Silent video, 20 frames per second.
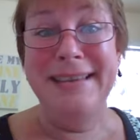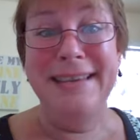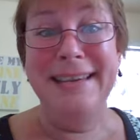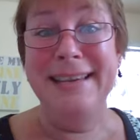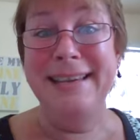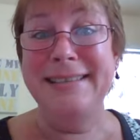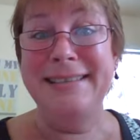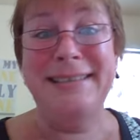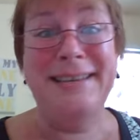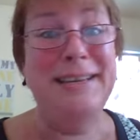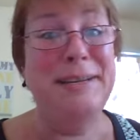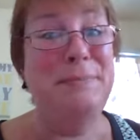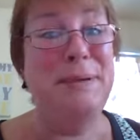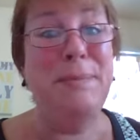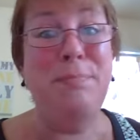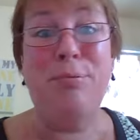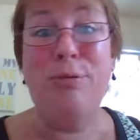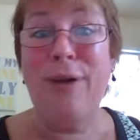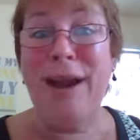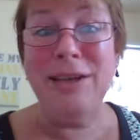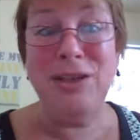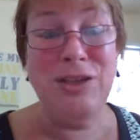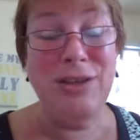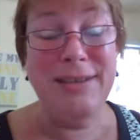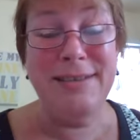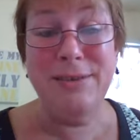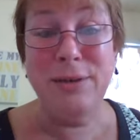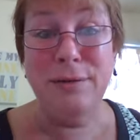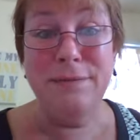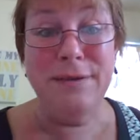is going to be
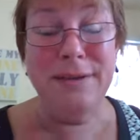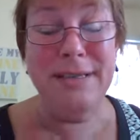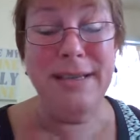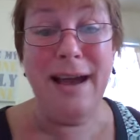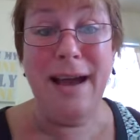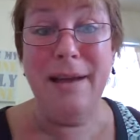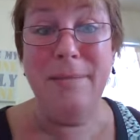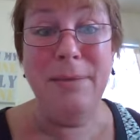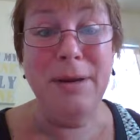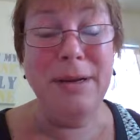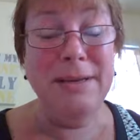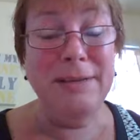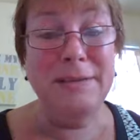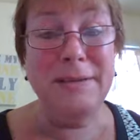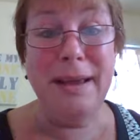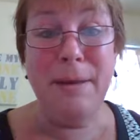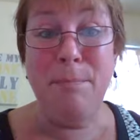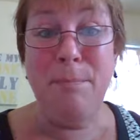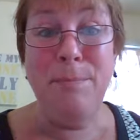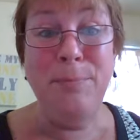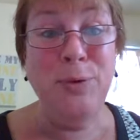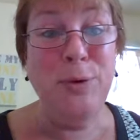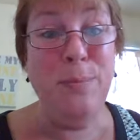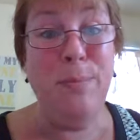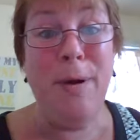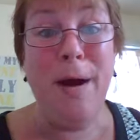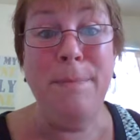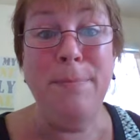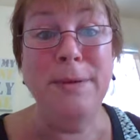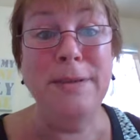precious over time because your
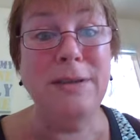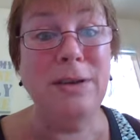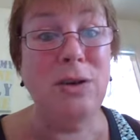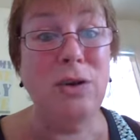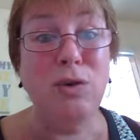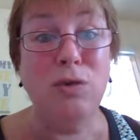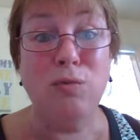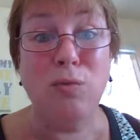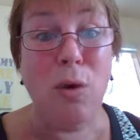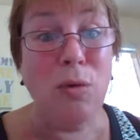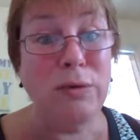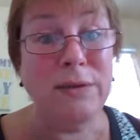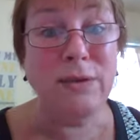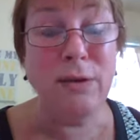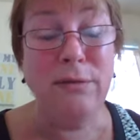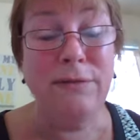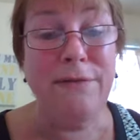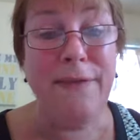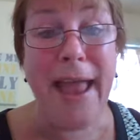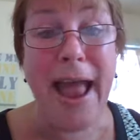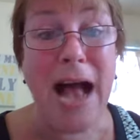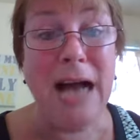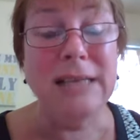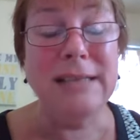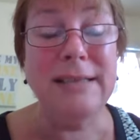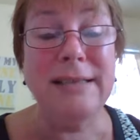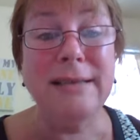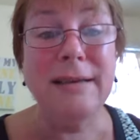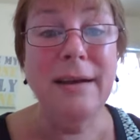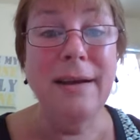pup is going to grow so
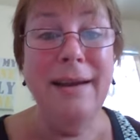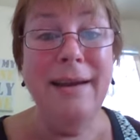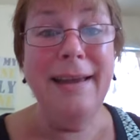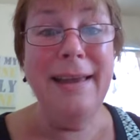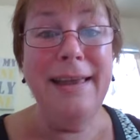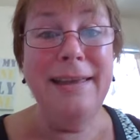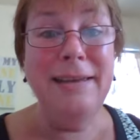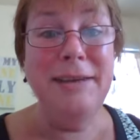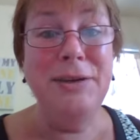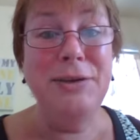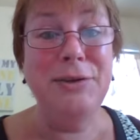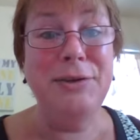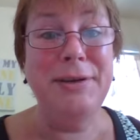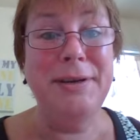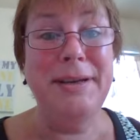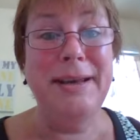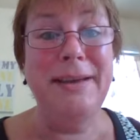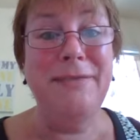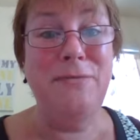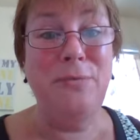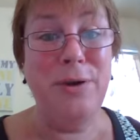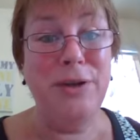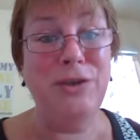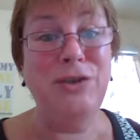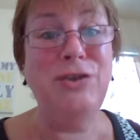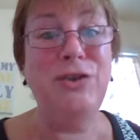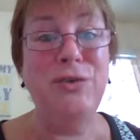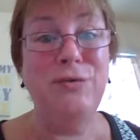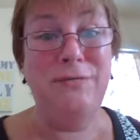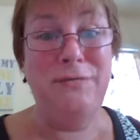fast, you're going to have
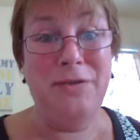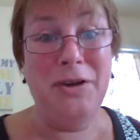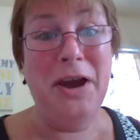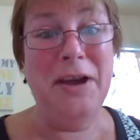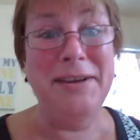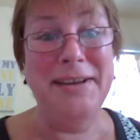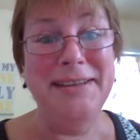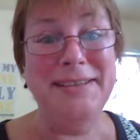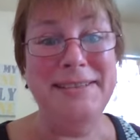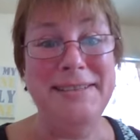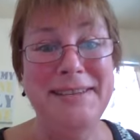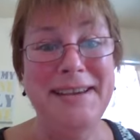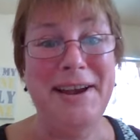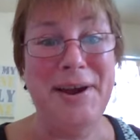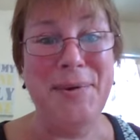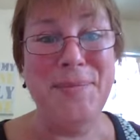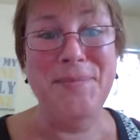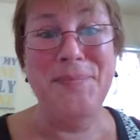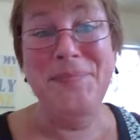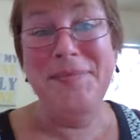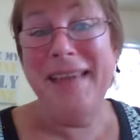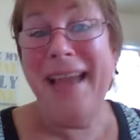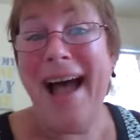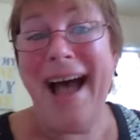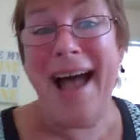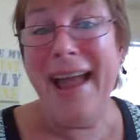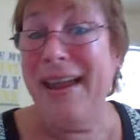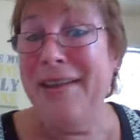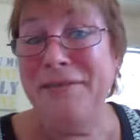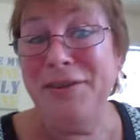wished you've done it.
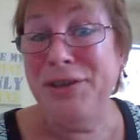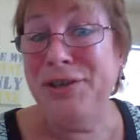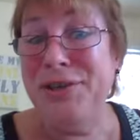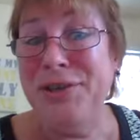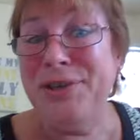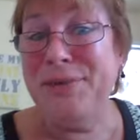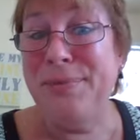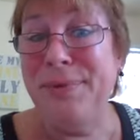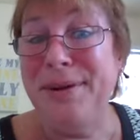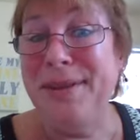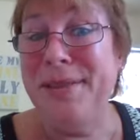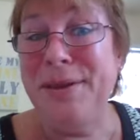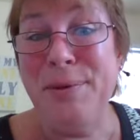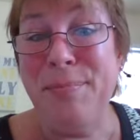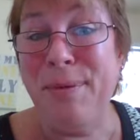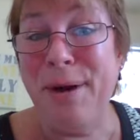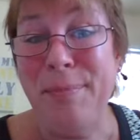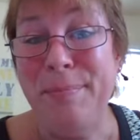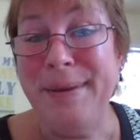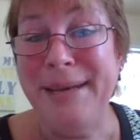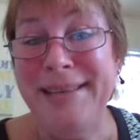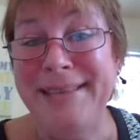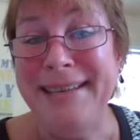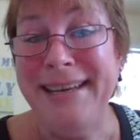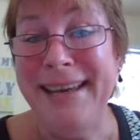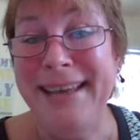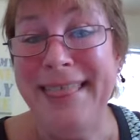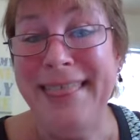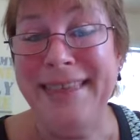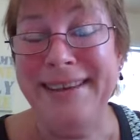I even took one of their puppy
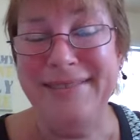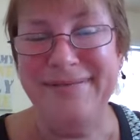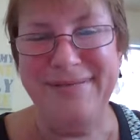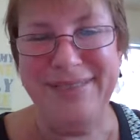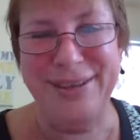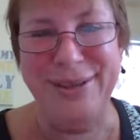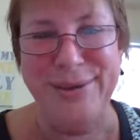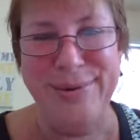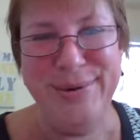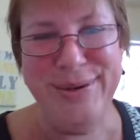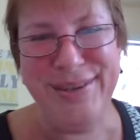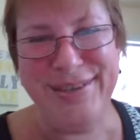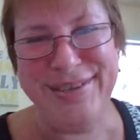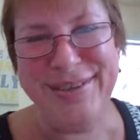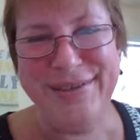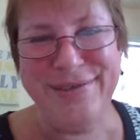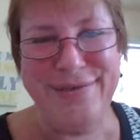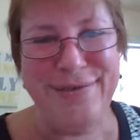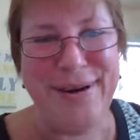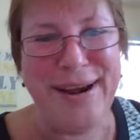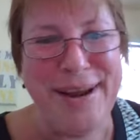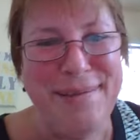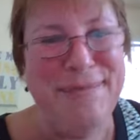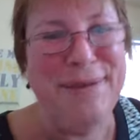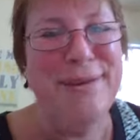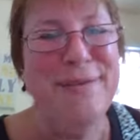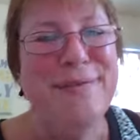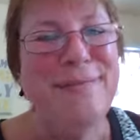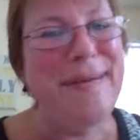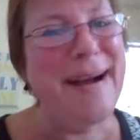teeth and glued it to the frame
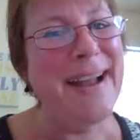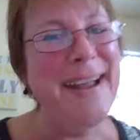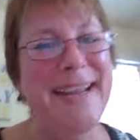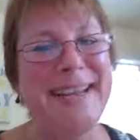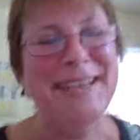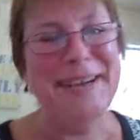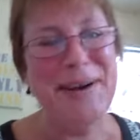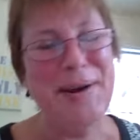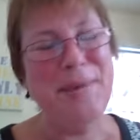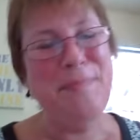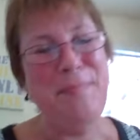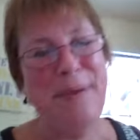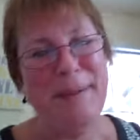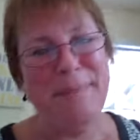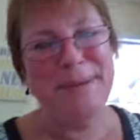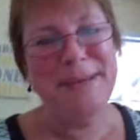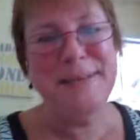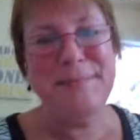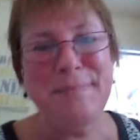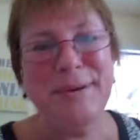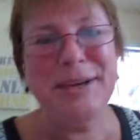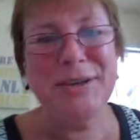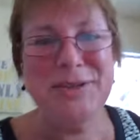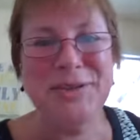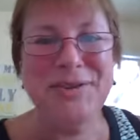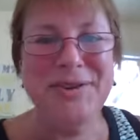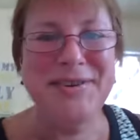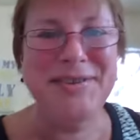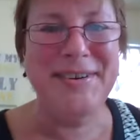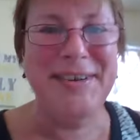of my puppy's
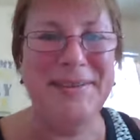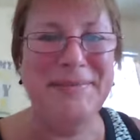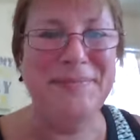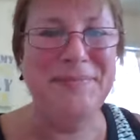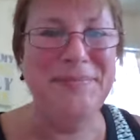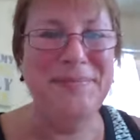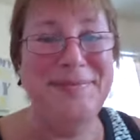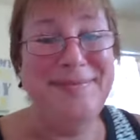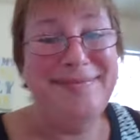picture, and